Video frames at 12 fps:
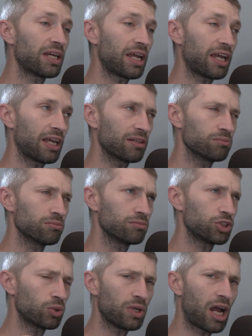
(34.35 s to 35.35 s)

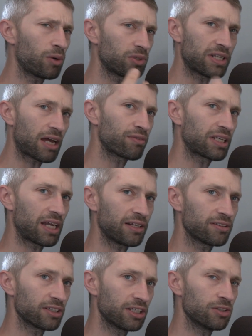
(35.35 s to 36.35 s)
how to
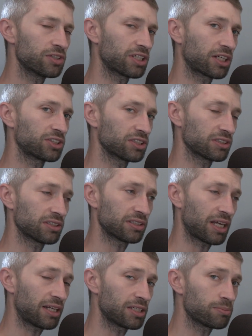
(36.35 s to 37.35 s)
navigate the gear section
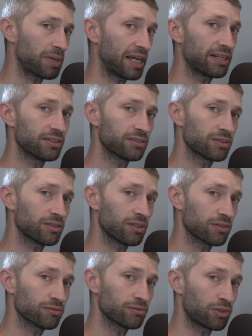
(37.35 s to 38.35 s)
that is made
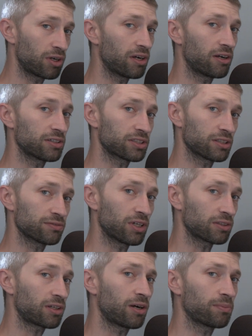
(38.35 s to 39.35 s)
on
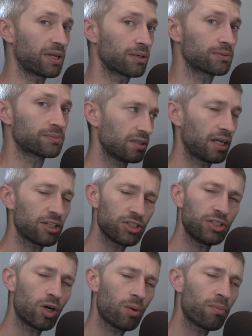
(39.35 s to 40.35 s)
verageairsoft.com now. As
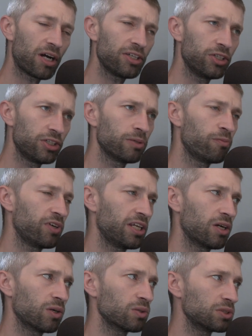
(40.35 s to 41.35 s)
you know, my YouTube
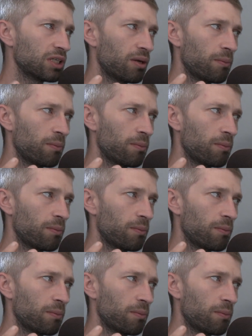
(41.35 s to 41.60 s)
videos,